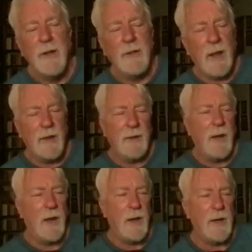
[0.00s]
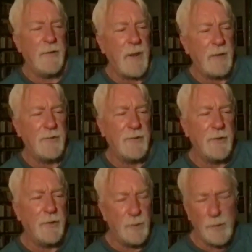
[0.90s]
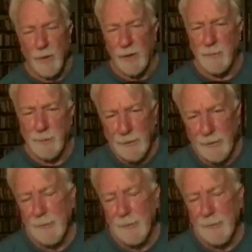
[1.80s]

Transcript: that uh, is actually could ruin our community.